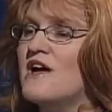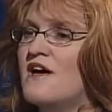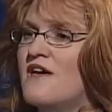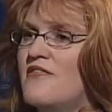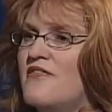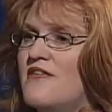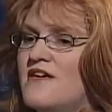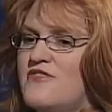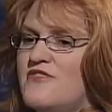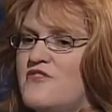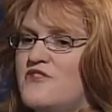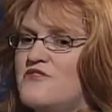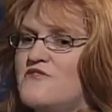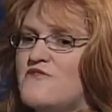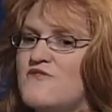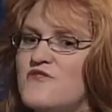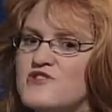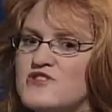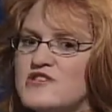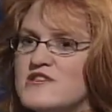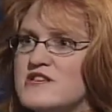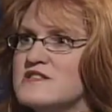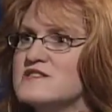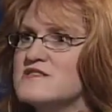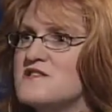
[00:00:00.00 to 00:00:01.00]
that the
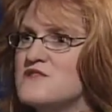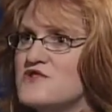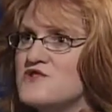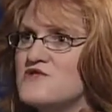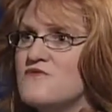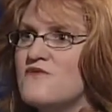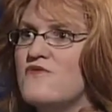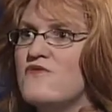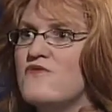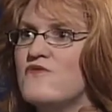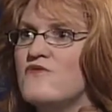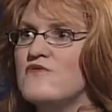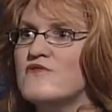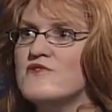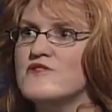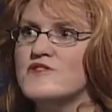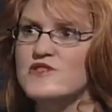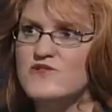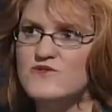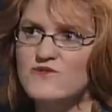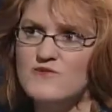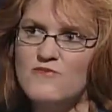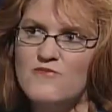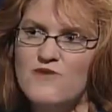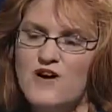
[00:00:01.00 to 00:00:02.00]
University of Central Florida
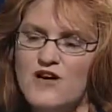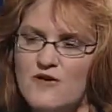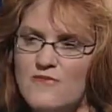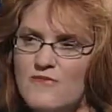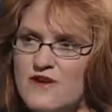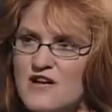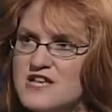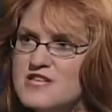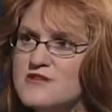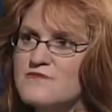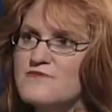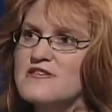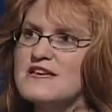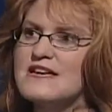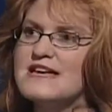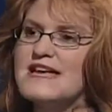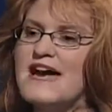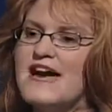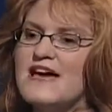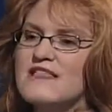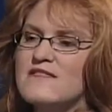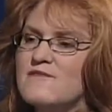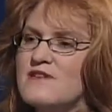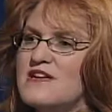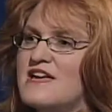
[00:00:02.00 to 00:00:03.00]
Stormwater Management
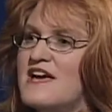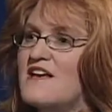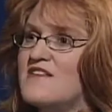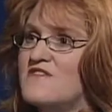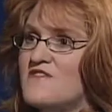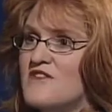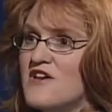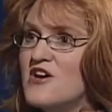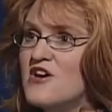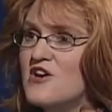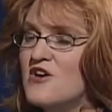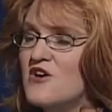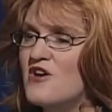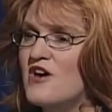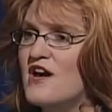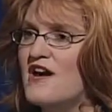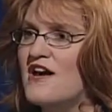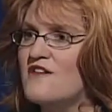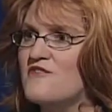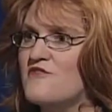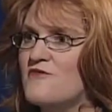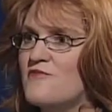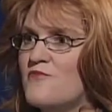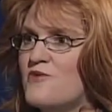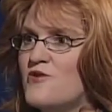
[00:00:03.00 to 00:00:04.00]
Academy has,
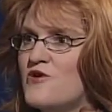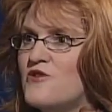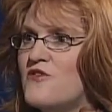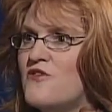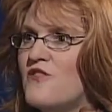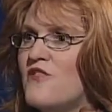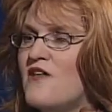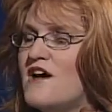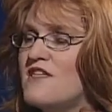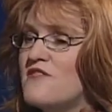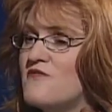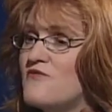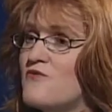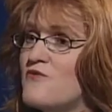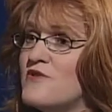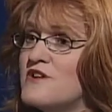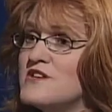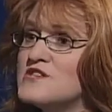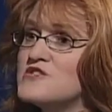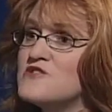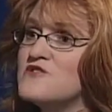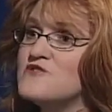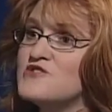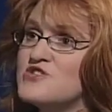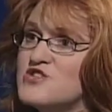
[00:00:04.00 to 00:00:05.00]
has put a lot of
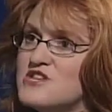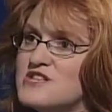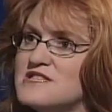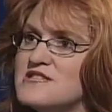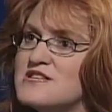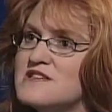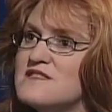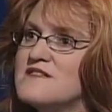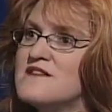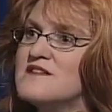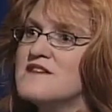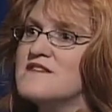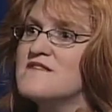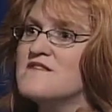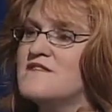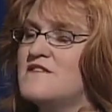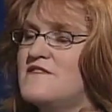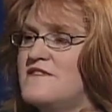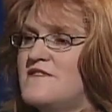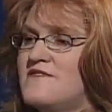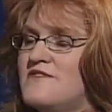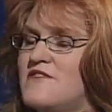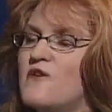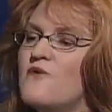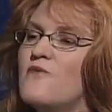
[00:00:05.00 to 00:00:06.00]
research into this
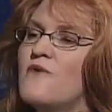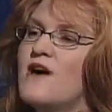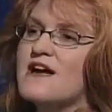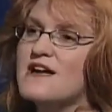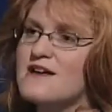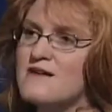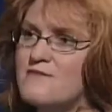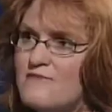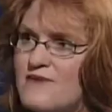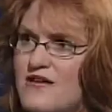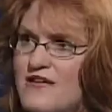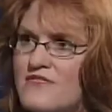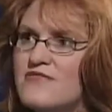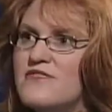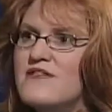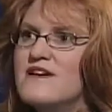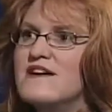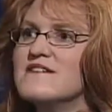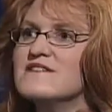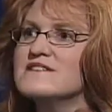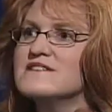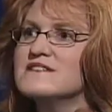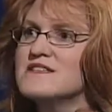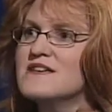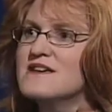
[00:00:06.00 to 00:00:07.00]
and they recommend
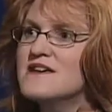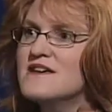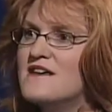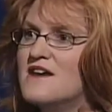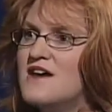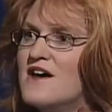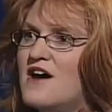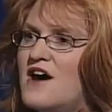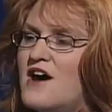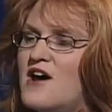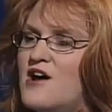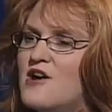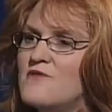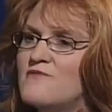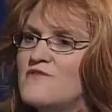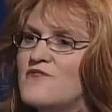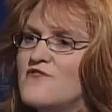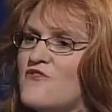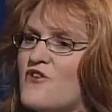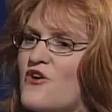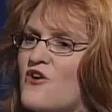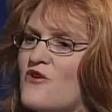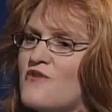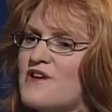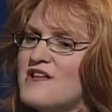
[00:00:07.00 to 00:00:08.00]
this. Um,
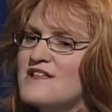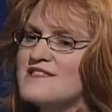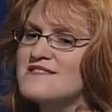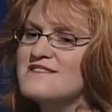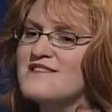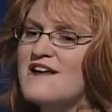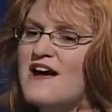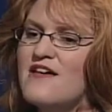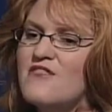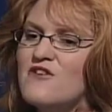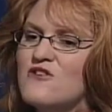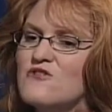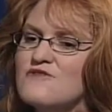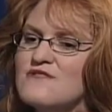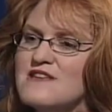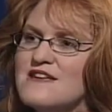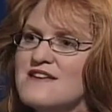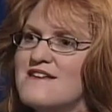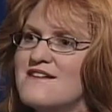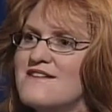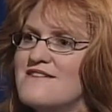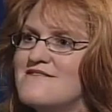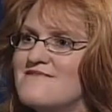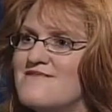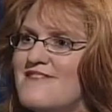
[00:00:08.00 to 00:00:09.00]
so it's not only
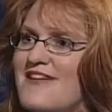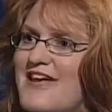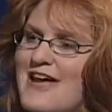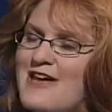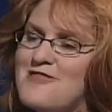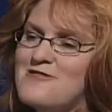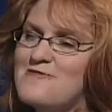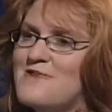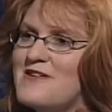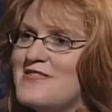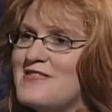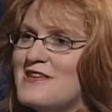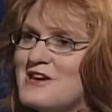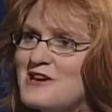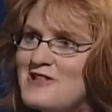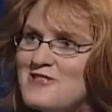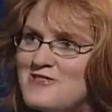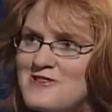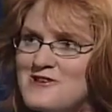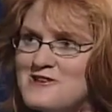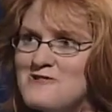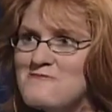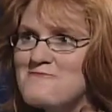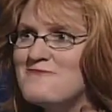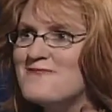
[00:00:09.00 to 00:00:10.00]
an animated
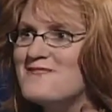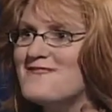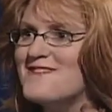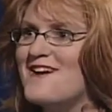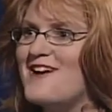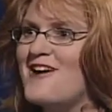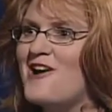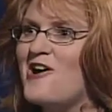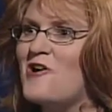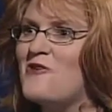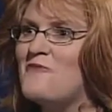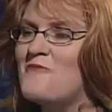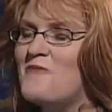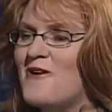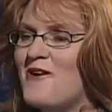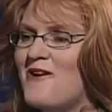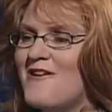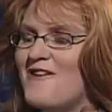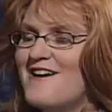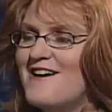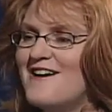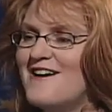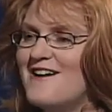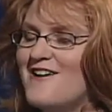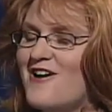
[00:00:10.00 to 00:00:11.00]
clip to help our,
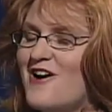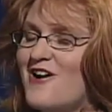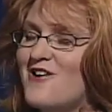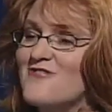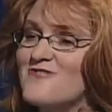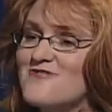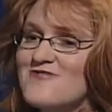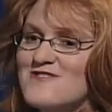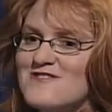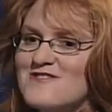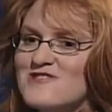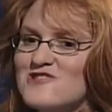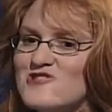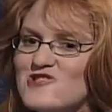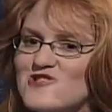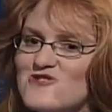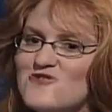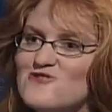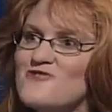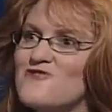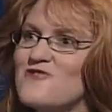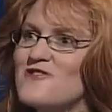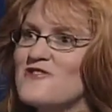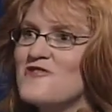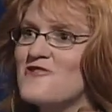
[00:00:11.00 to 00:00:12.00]
our
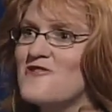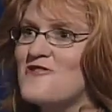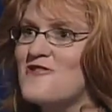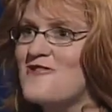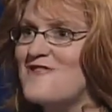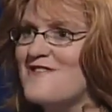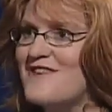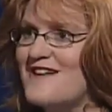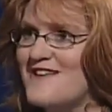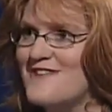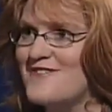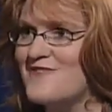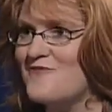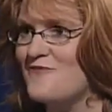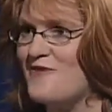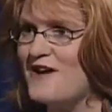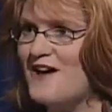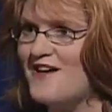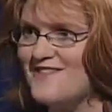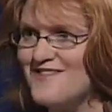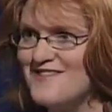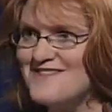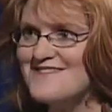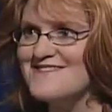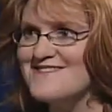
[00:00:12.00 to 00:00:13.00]
children learn as
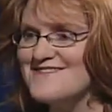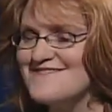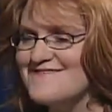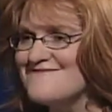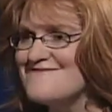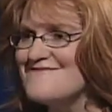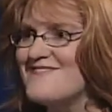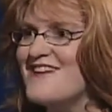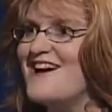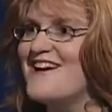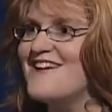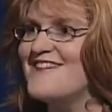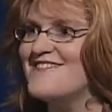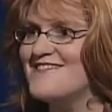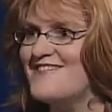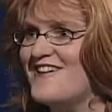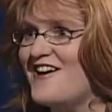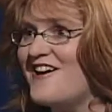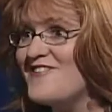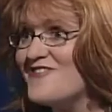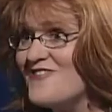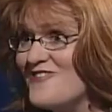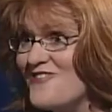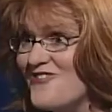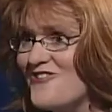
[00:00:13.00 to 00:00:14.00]
well as as
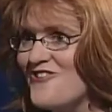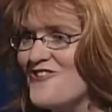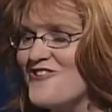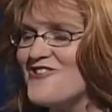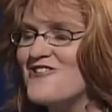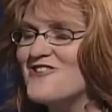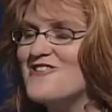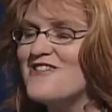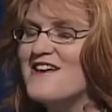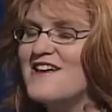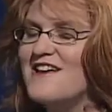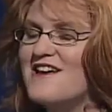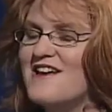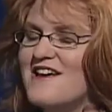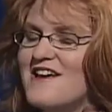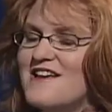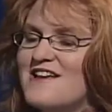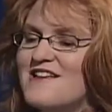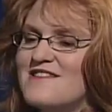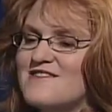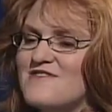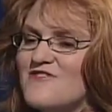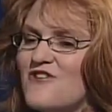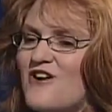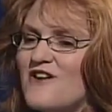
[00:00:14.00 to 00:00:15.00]
us learn,
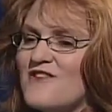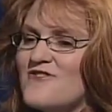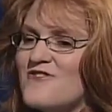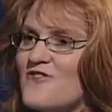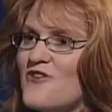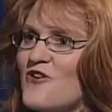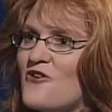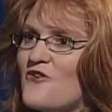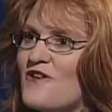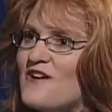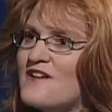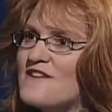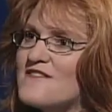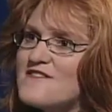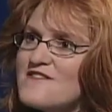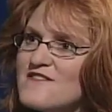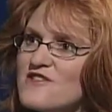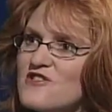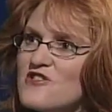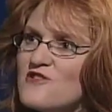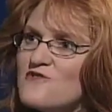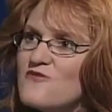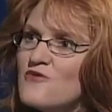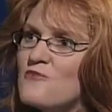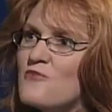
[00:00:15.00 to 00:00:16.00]
it's also a
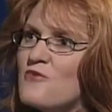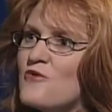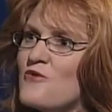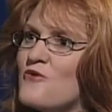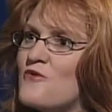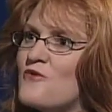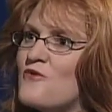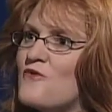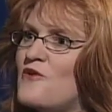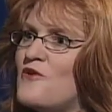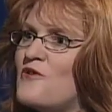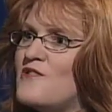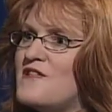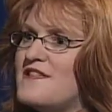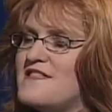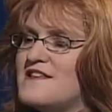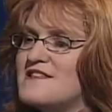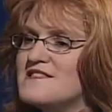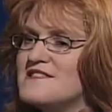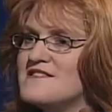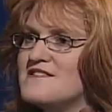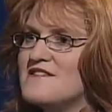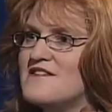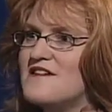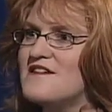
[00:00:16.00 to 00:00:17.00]
seal of approval and
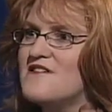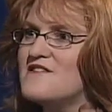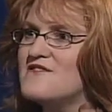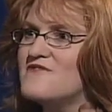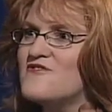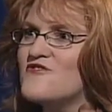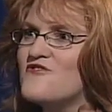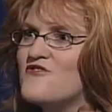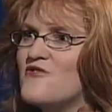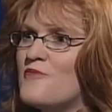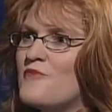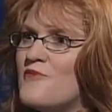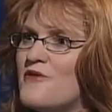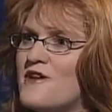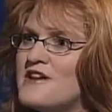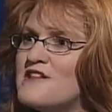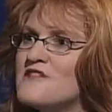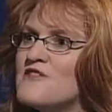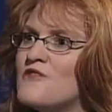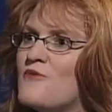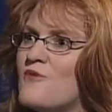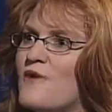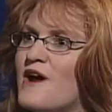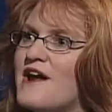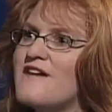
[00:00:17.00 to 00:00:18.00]
it's, it's to bring an
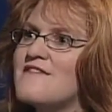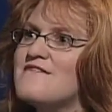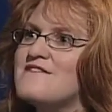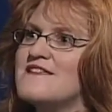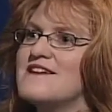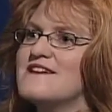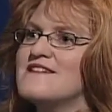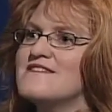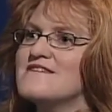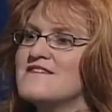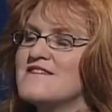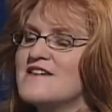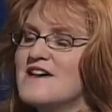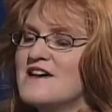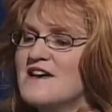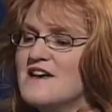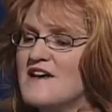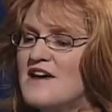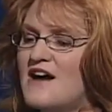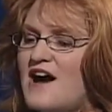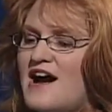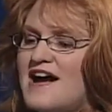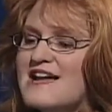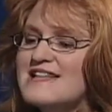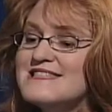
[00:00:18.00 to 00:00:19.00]
awareness. Mm -hmm.
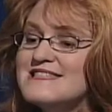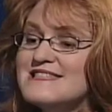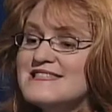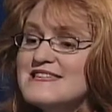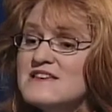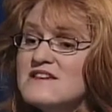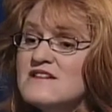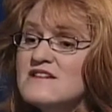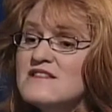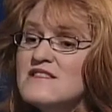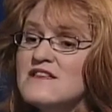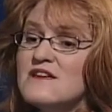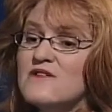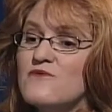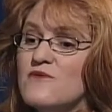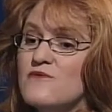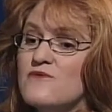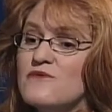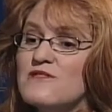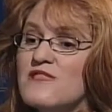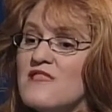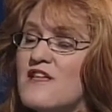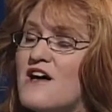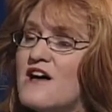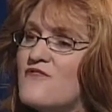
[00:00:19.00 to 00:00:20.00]
Ideally, we
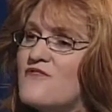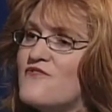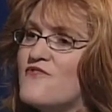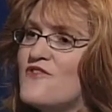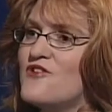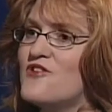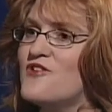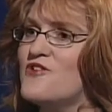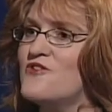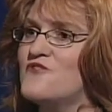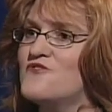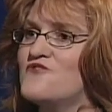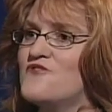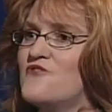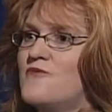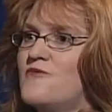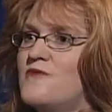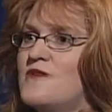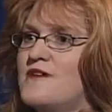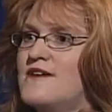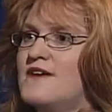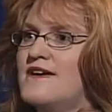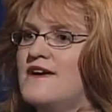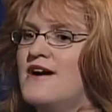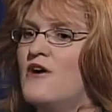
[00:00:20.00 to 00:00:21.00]
would love for you to
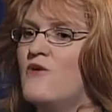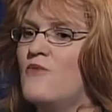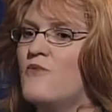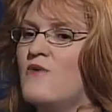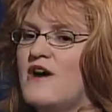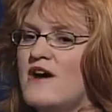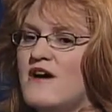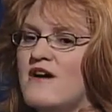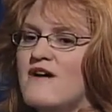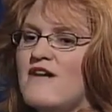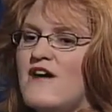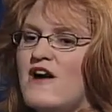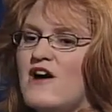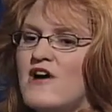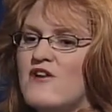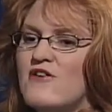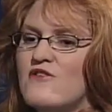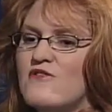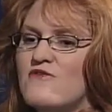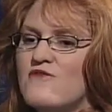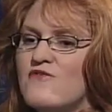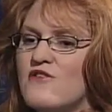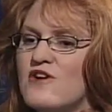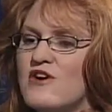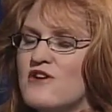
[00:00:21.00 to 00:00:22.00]
be aware
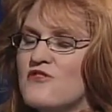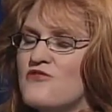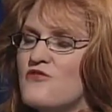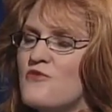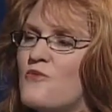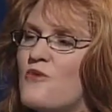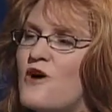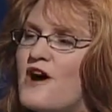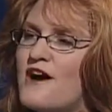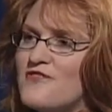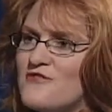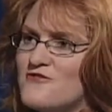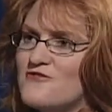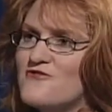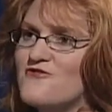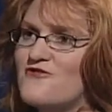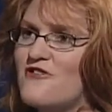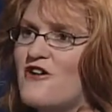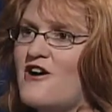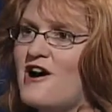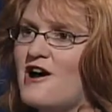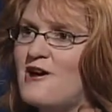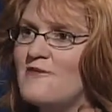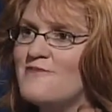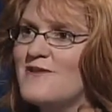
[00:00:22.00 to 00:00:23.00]
of the water
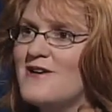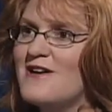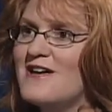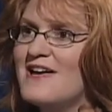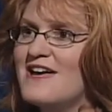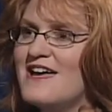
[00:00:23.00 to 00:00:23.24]
drop